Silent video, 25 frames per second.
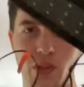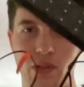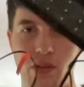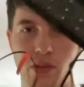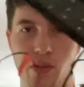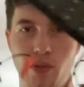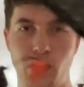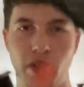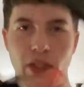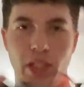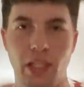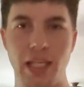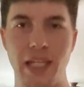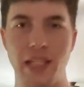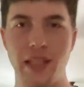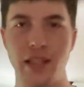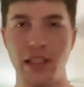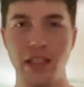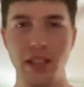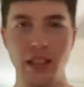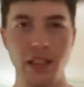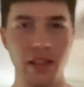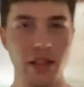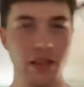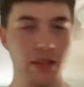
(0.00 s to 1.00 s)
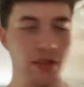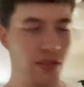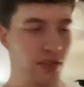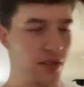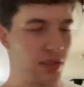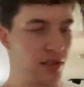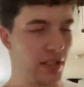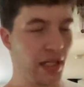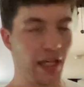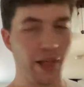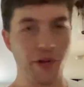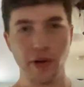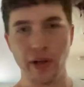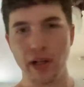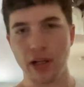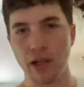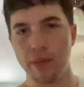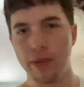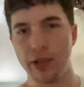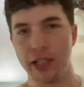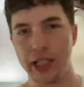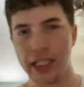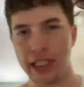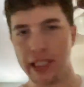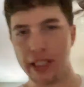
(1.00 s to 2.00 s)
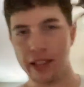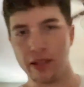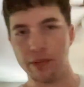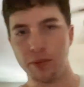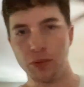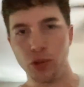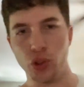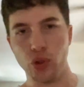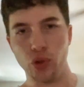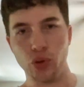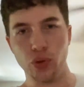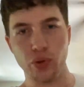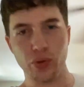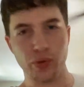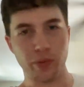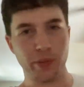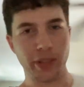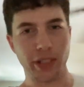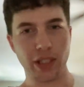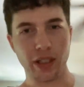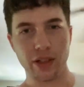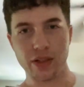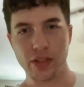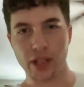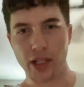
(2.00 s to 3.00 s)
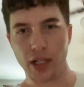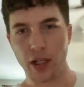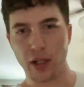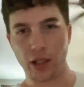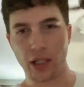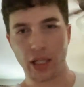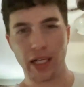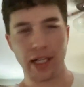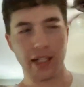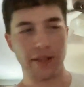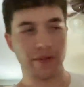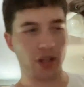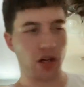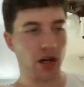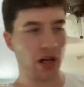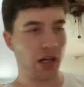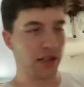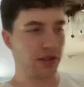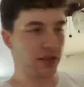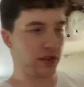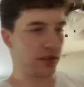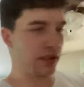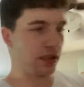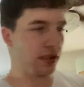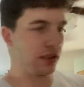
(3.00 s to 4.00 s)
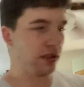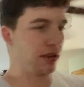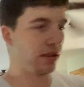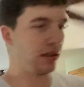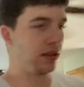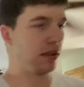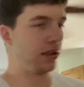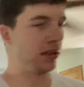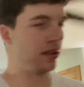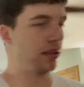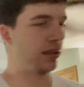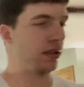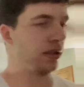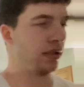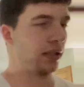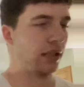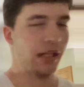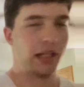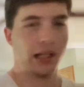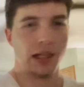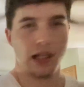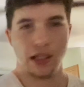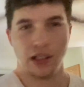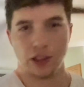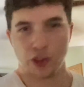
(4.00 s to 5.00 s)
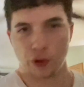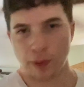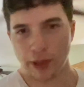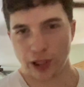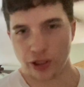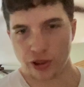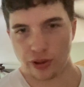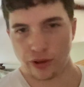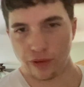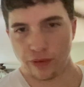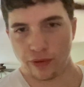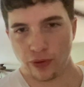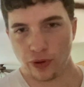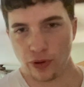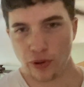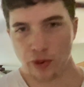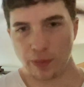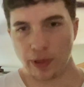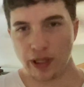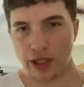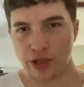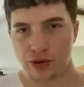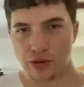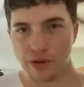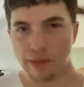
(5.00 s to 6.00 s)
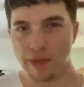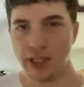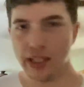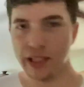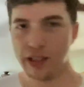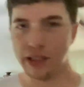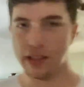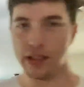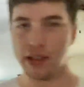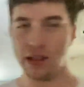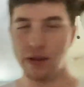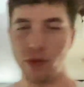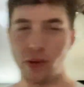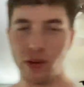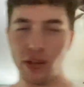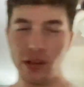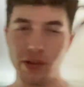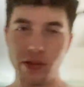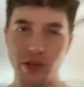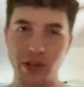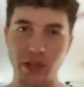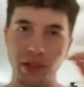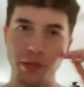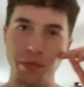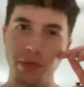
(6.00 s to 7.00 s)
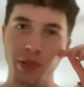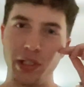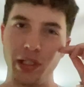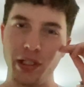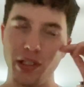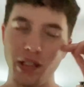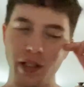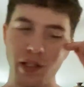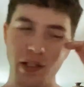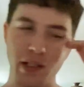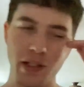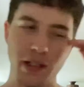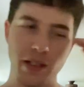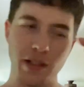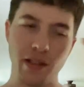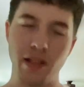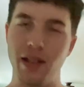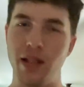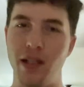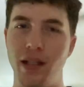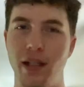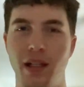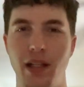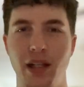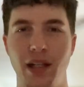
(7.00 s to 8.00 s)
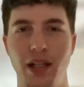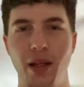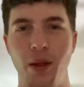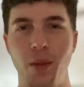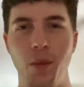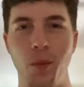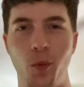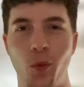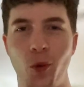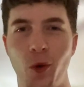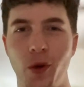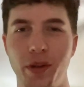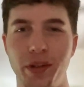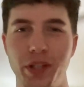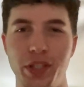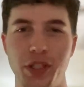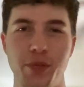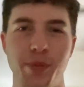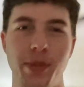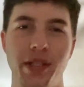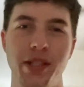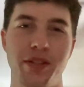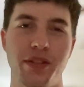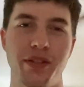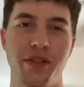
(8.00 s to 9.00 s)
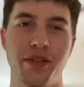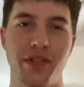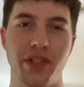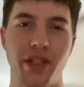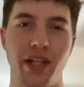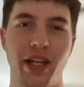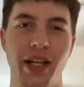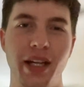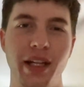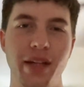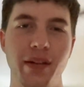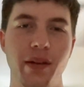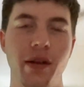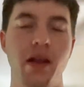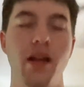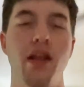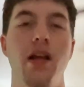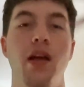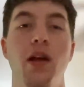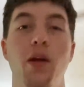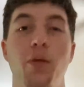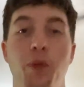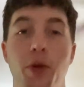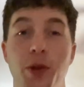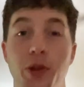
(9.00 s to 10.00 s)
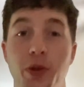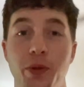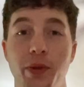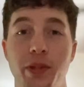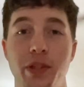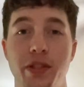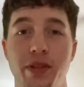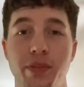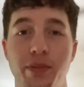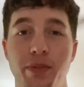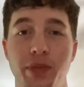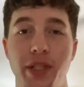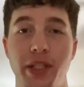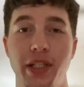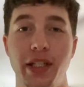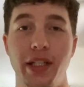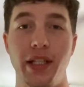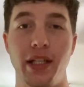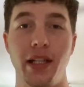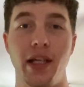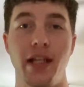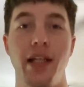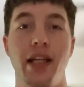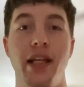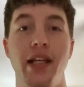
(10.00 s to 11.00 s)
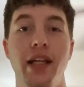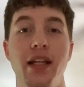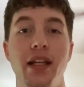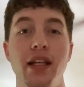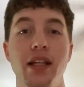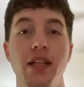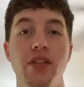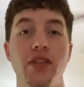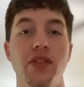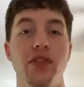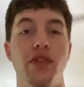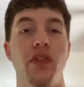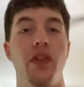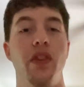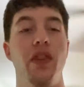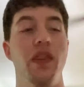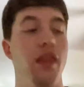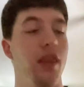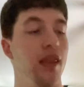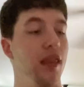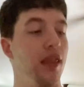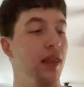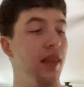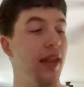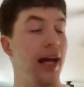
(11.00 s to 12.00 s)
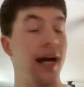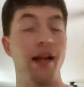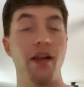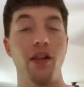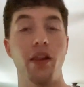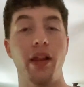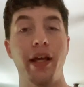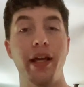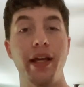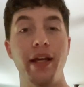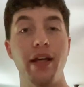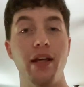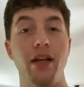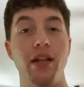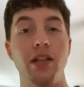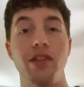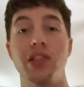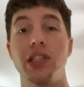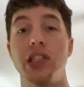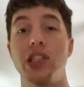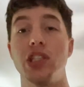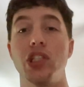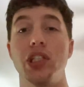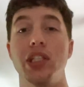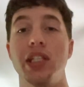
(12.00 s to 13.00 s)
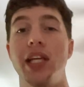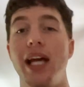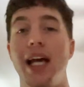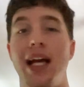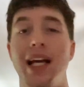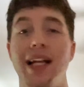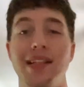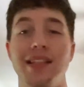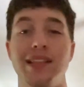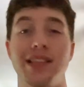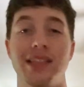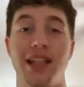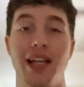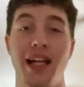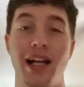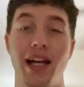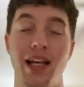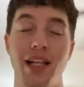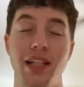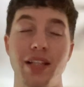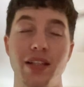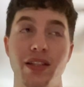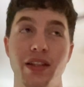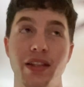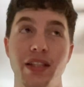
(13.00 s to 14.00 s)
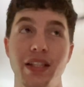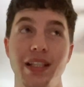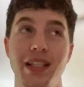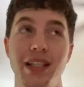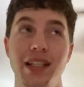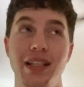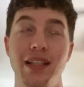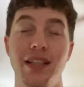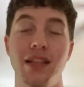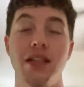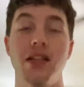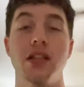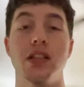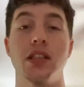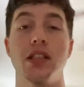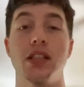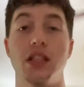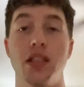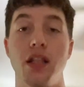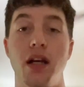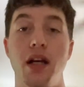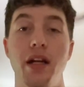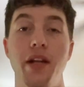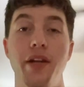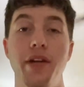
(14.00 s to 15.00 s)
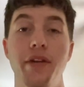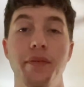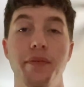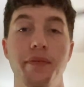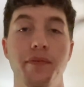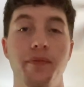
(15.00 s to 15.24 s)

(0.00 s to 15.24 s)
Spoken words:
You can get these. I'd recommend getting them used because they are kind of costly, especially full spectrum LED ones can be more on the expensive side. But the reason being is that light essentially acts as the sun